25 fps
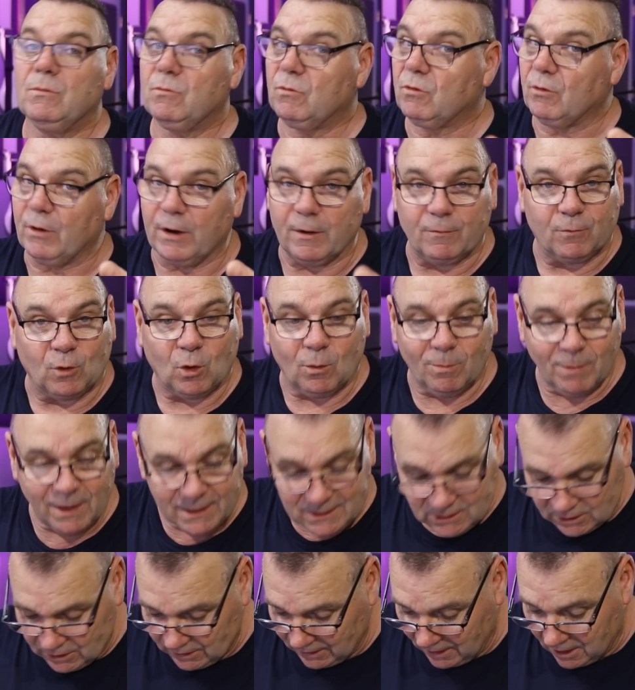3 or 4
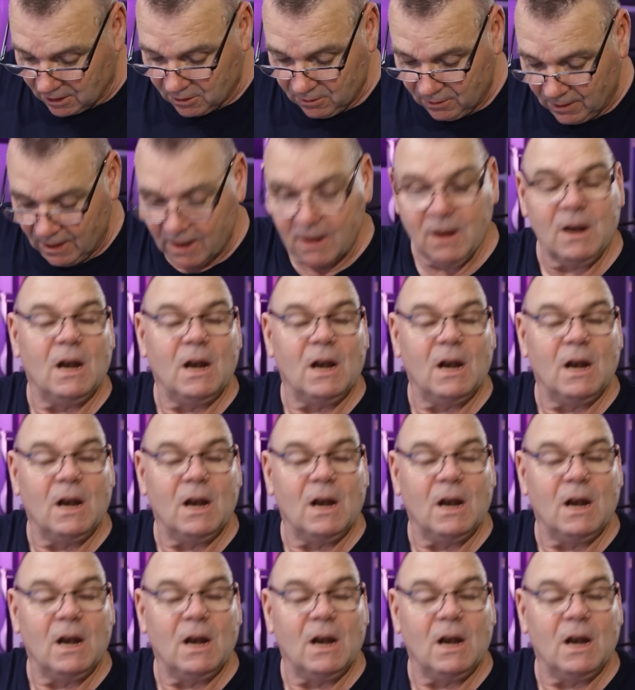months ago,